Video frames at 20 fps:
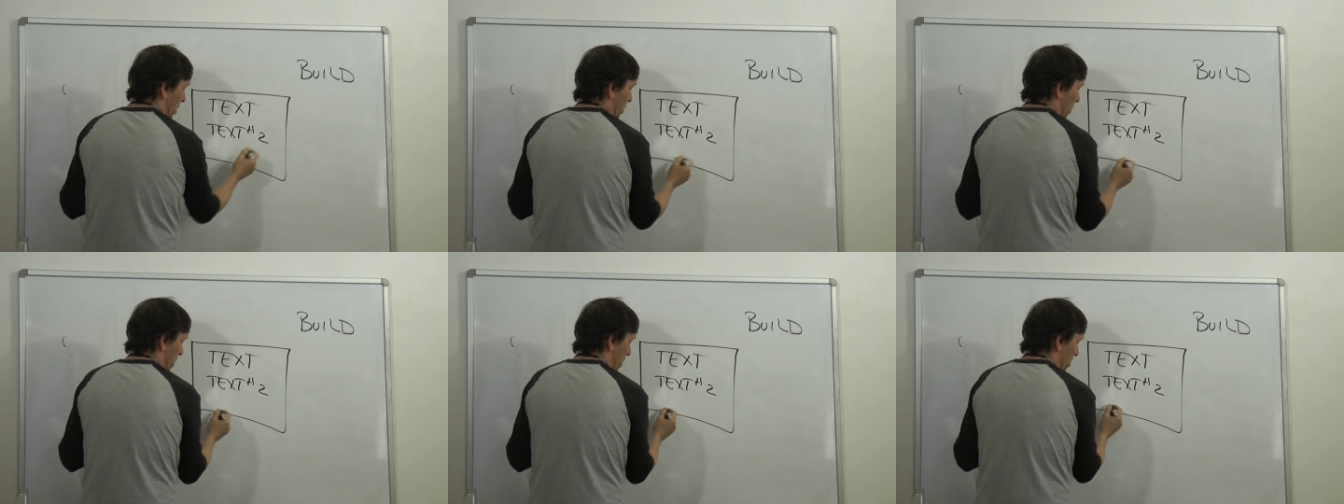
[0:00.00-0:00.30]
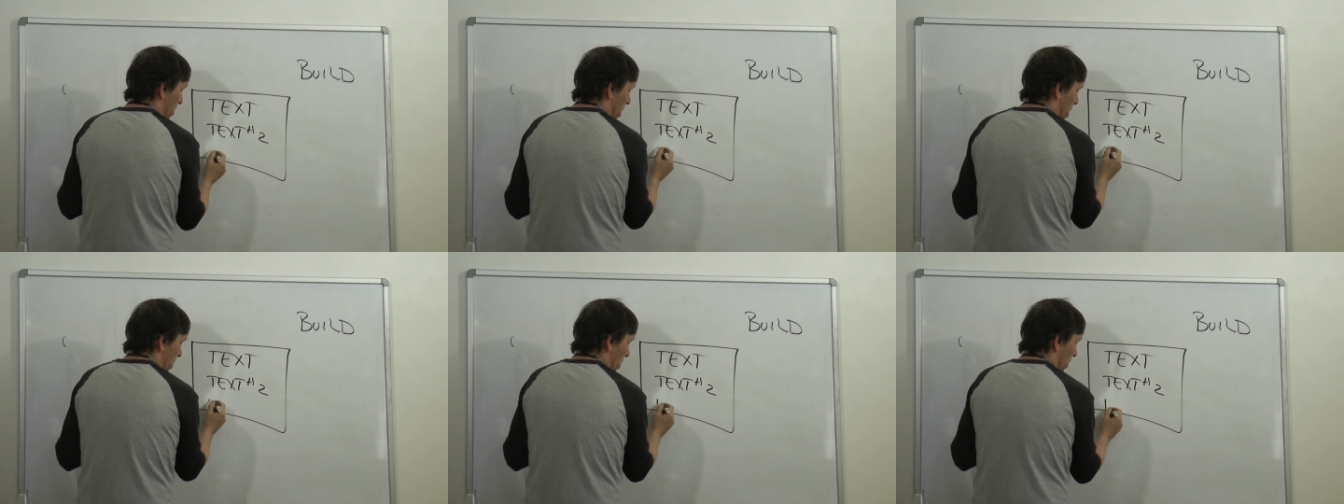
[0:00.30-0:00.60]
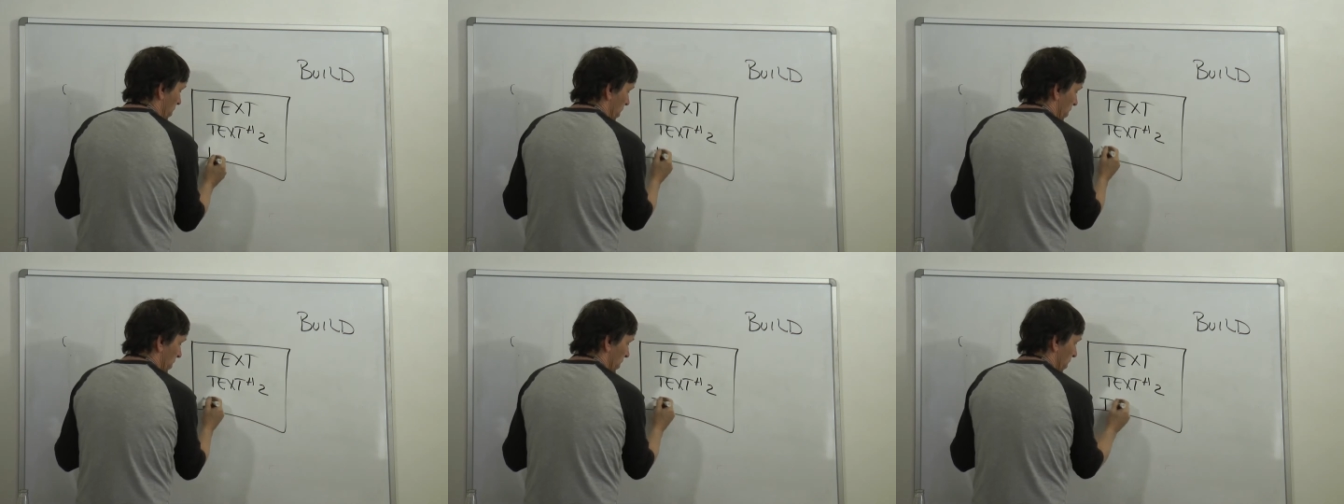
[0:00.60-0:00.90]
Then,
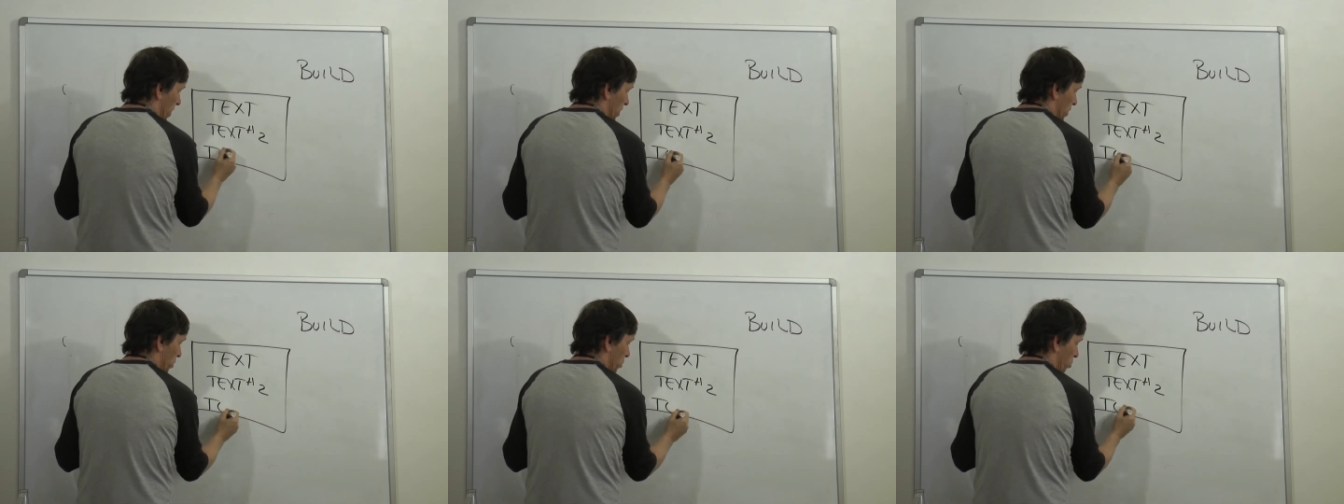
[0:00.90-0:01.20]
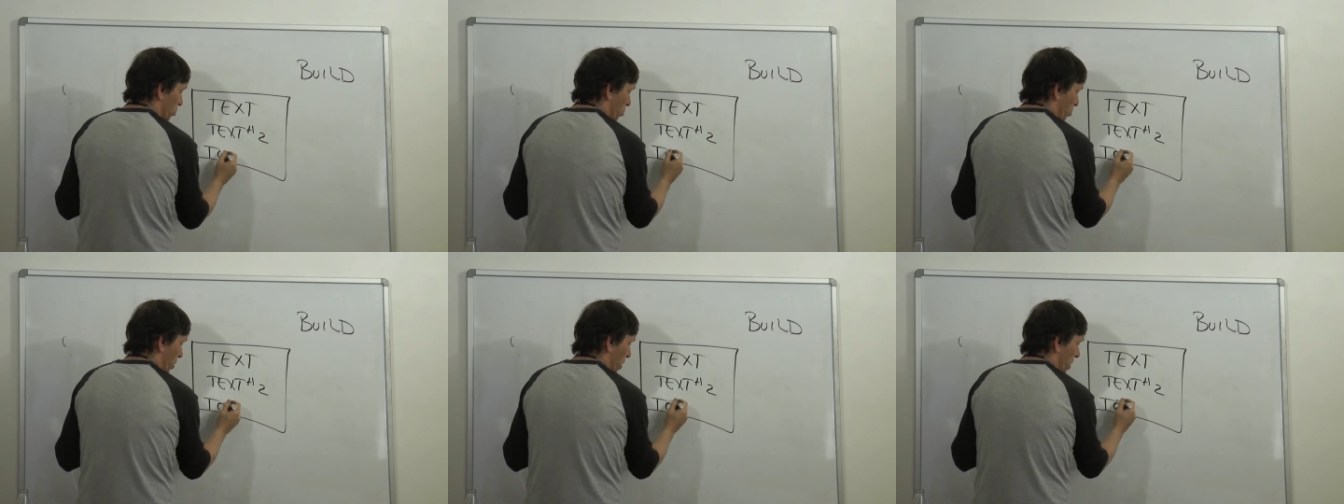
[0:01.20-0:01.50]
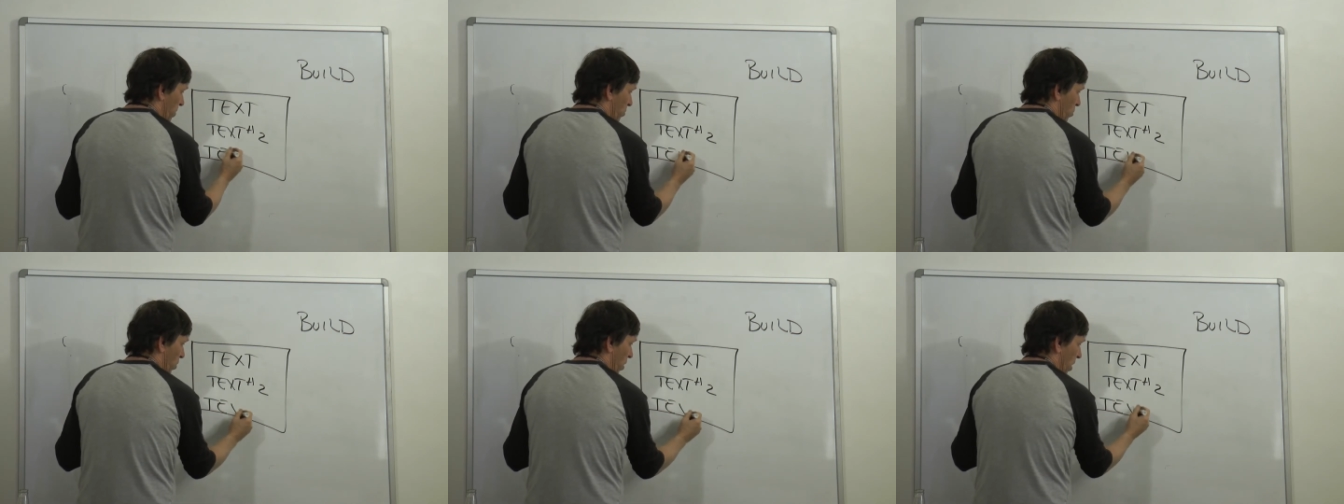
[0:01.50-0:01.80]
uh, then text
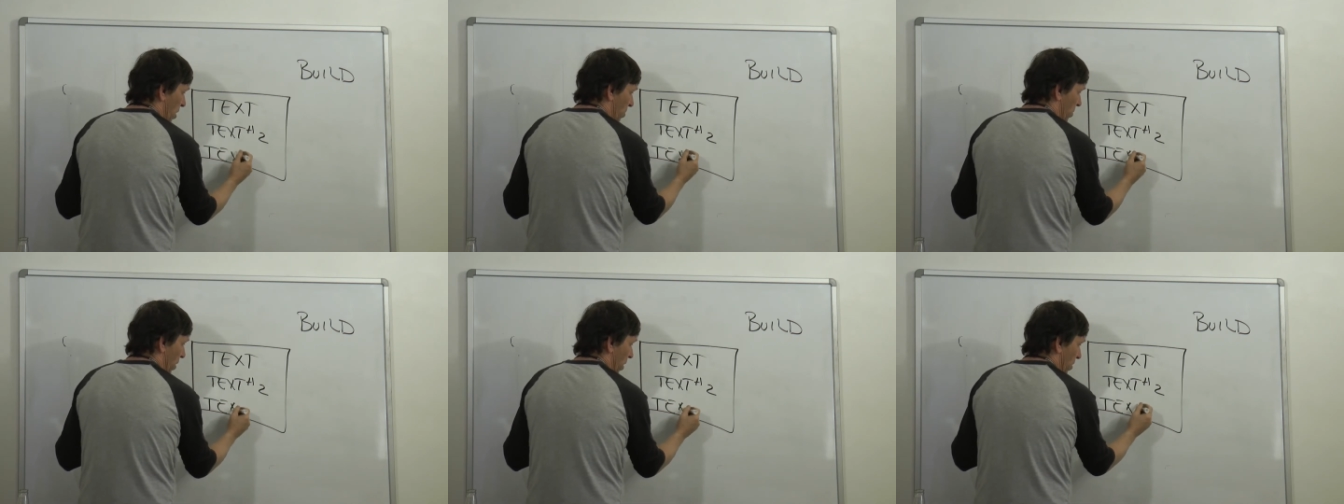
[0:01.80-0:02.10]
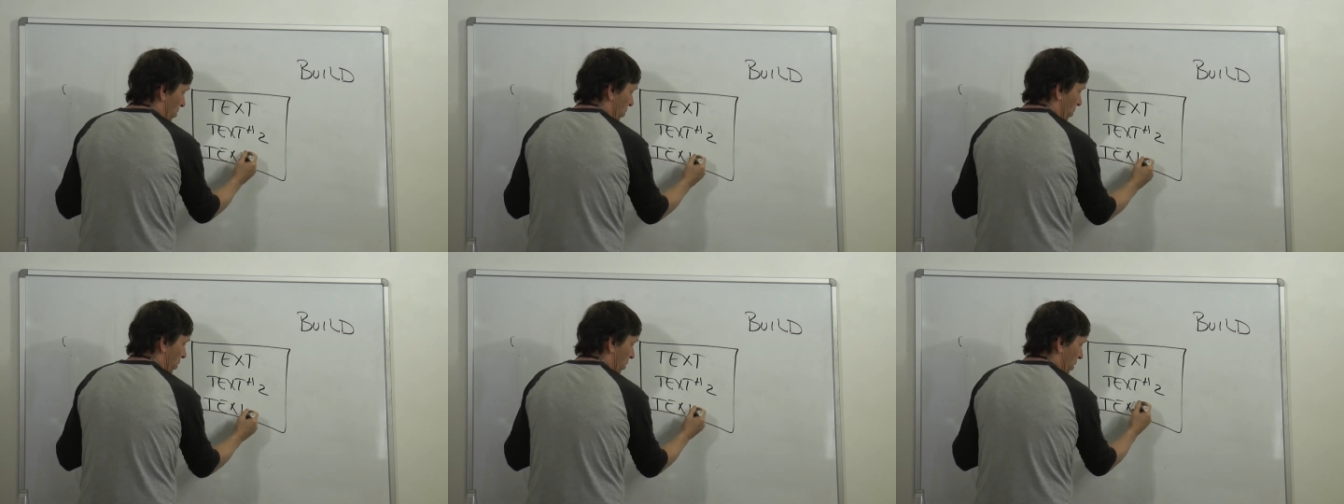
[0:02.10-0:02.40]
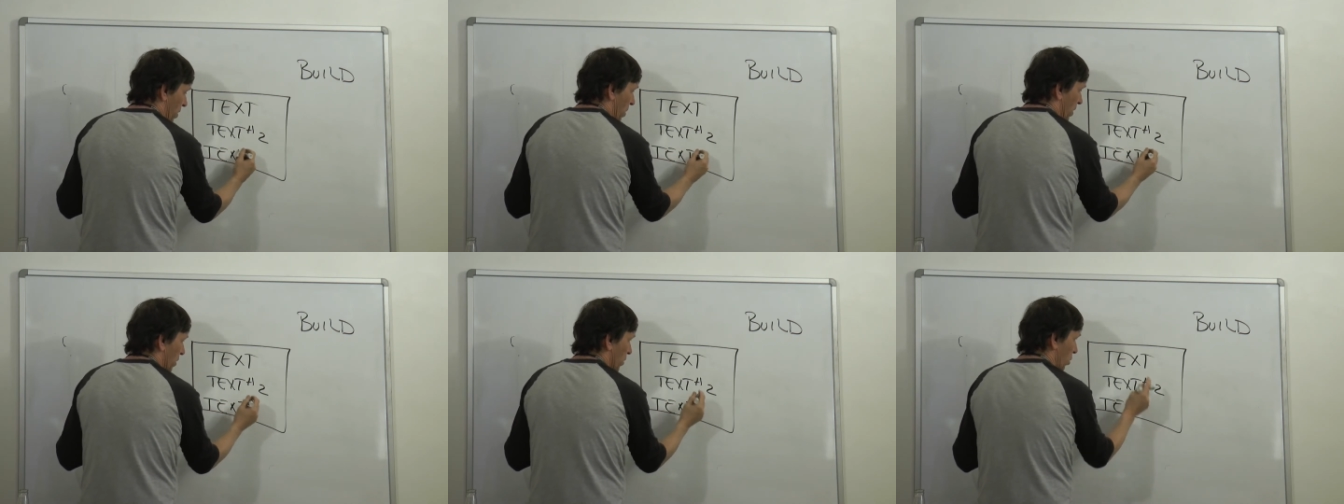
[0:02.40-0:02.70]
3 will come up.
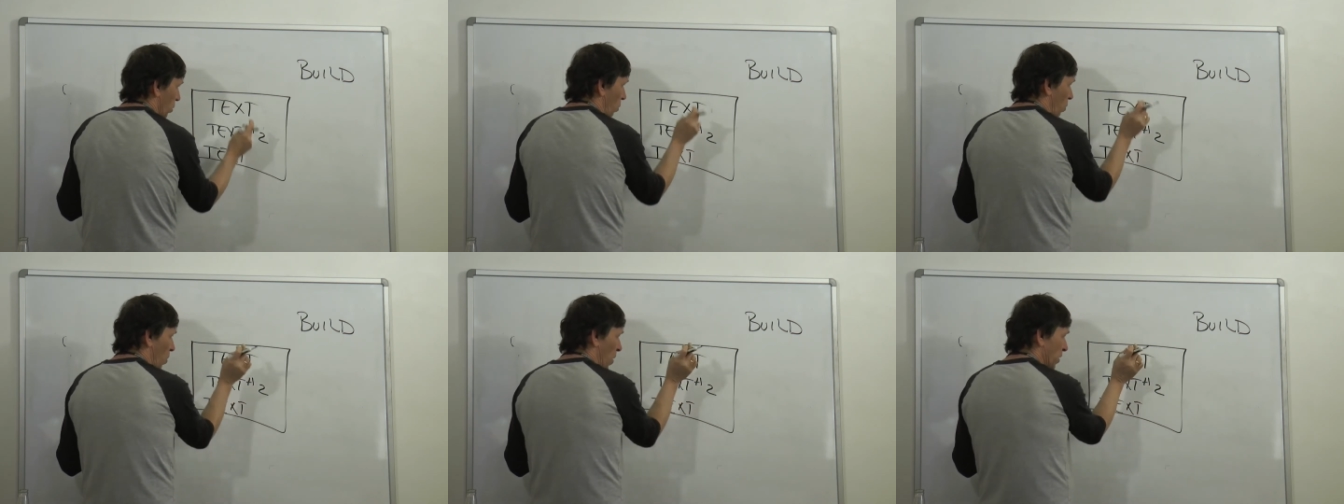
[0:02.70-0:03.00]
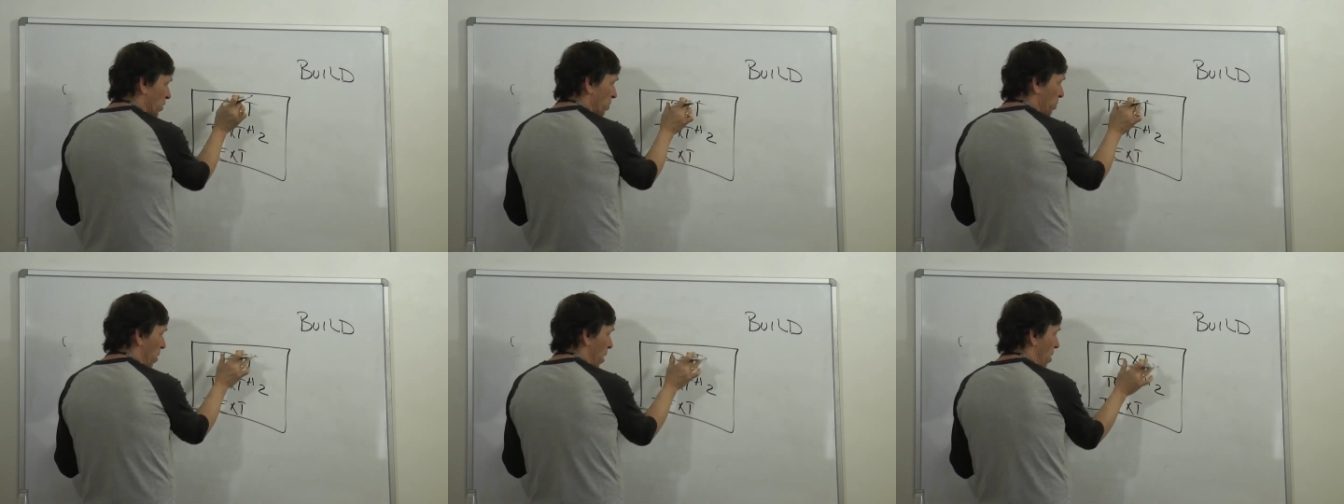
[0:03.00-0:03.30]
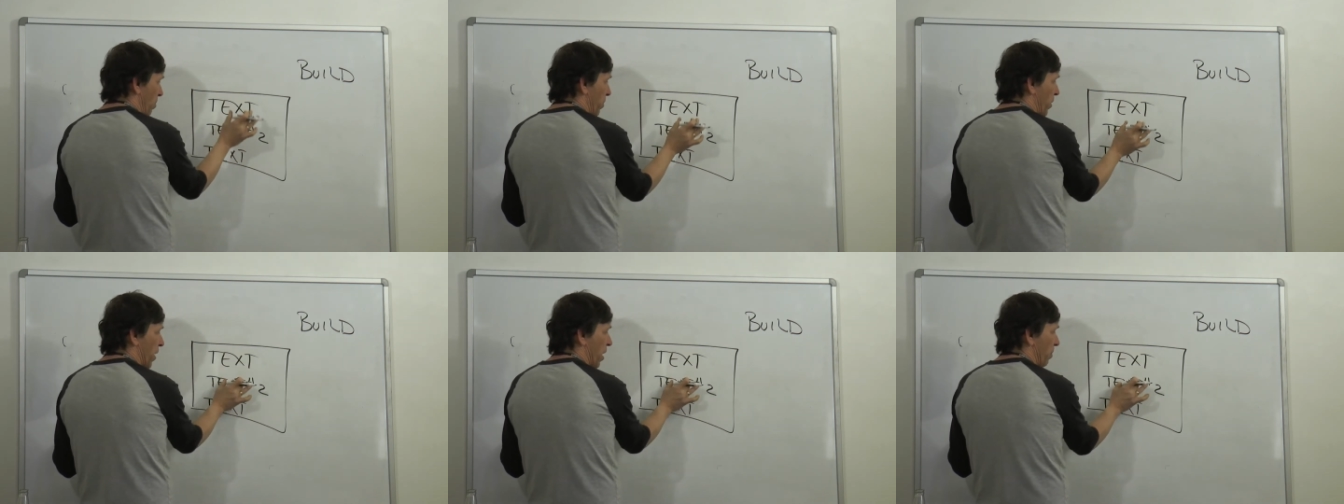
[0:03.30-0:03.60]
So one's
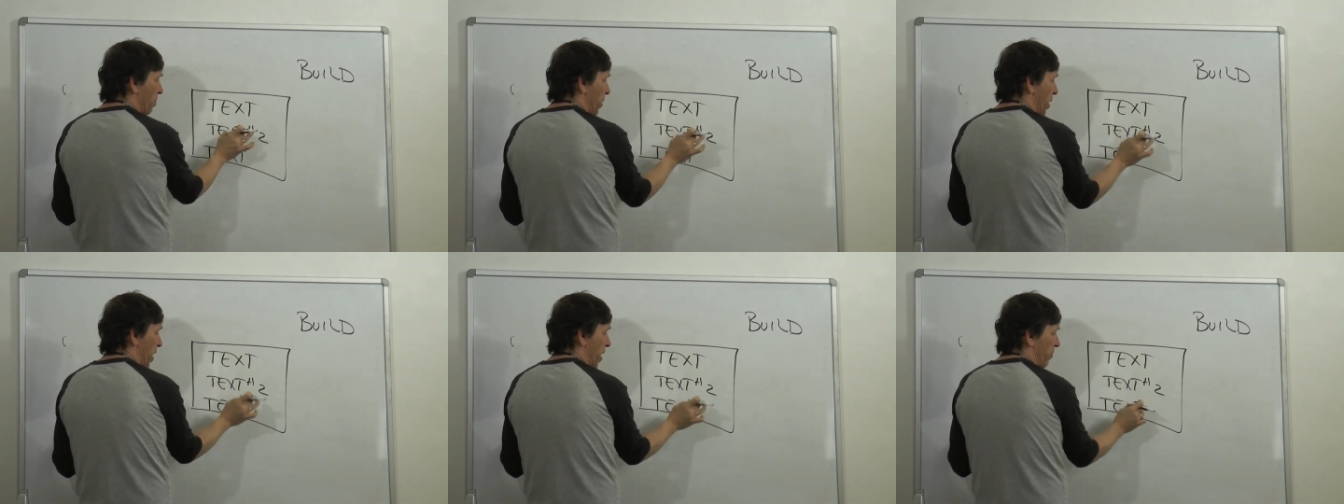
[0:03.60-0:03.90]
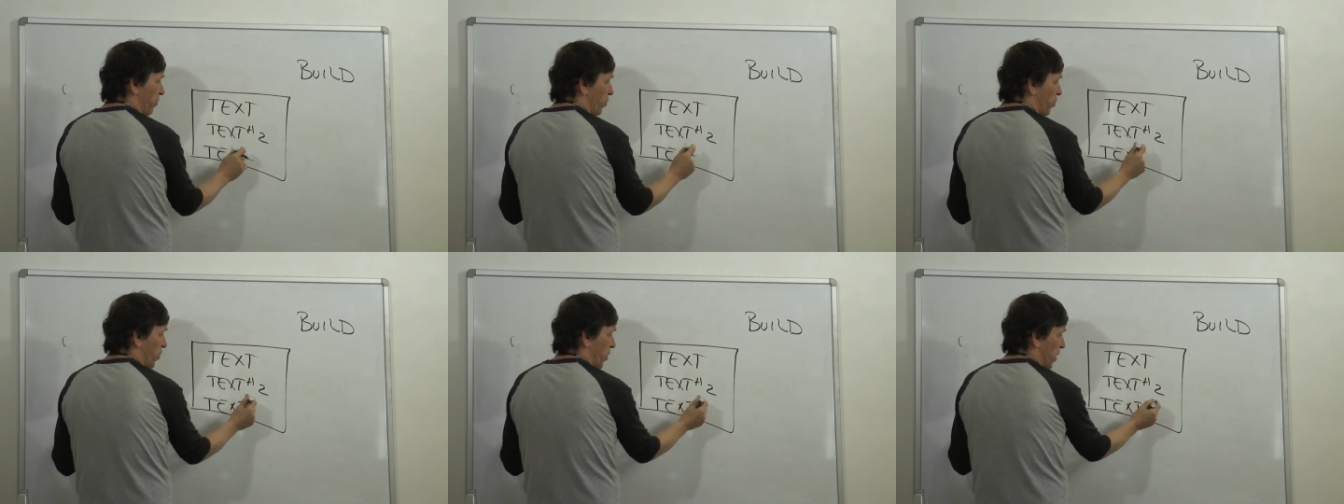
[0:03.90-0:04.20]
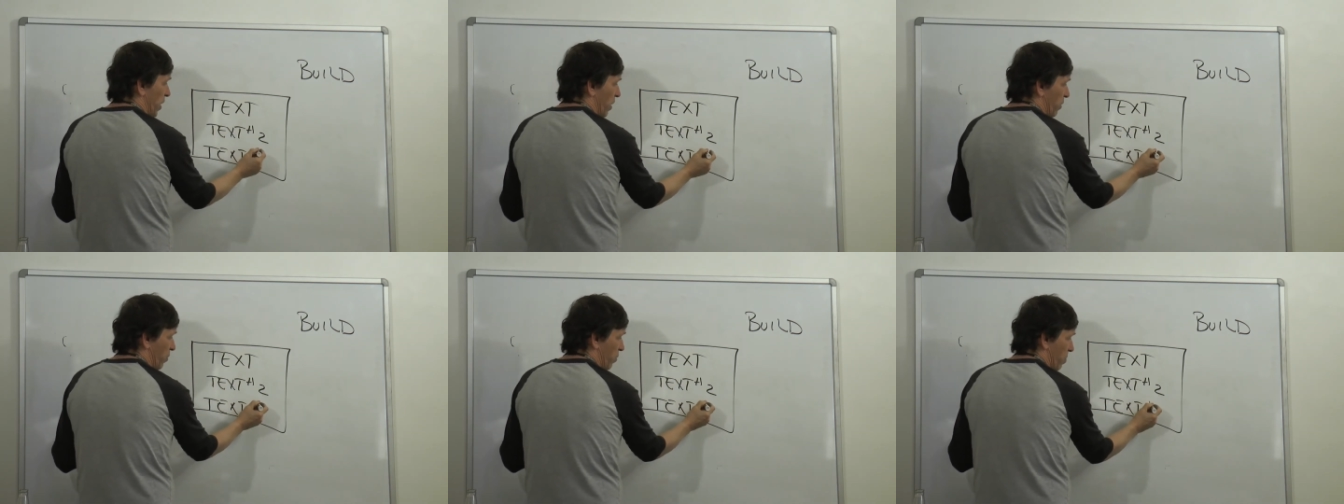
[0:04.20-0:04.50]
popping up after
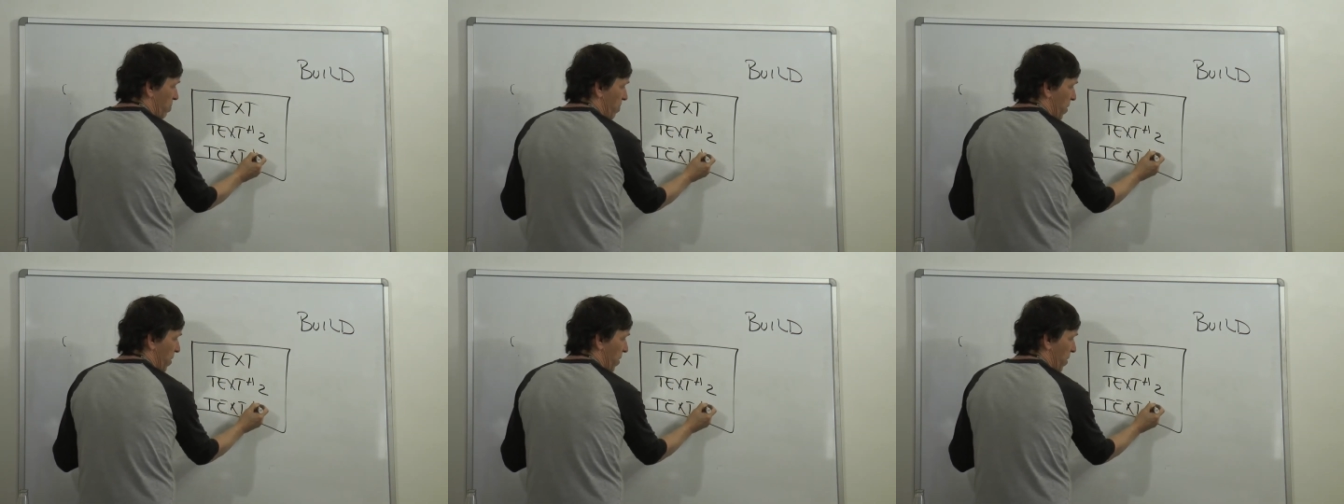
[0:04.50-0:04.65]
the other.